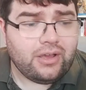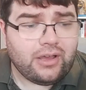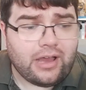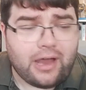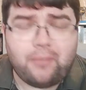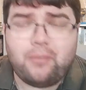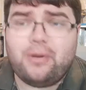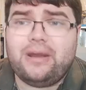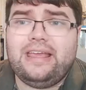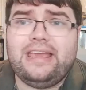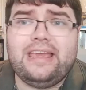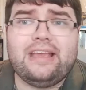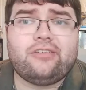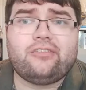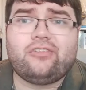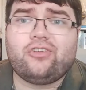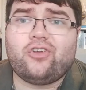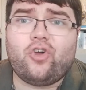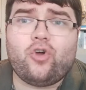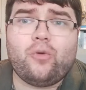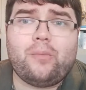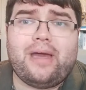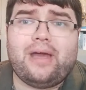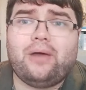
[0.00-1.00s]
And when he gets to
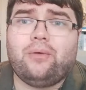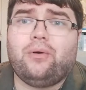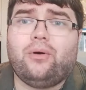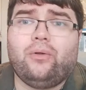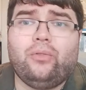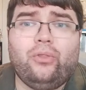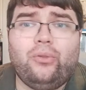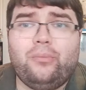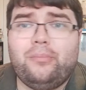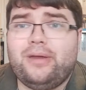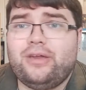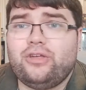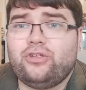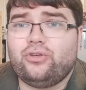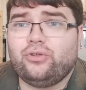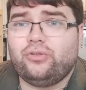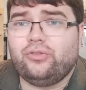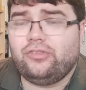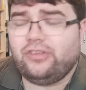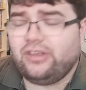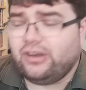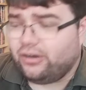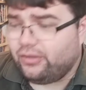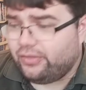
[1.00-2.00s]
come out on the
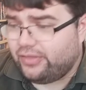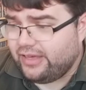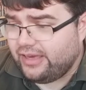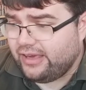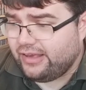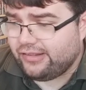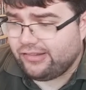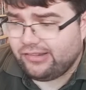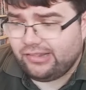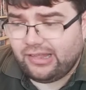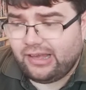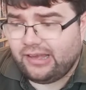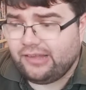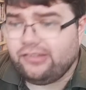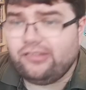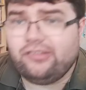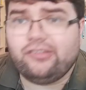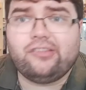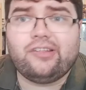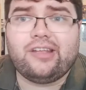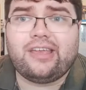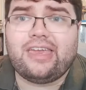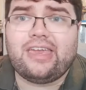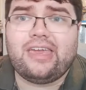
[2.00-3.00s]
missions, you know, this
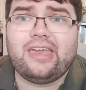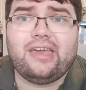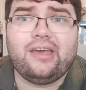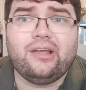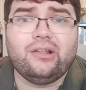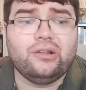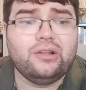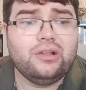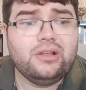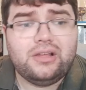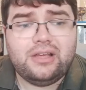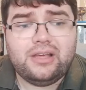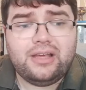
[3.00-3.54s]
License to Kill.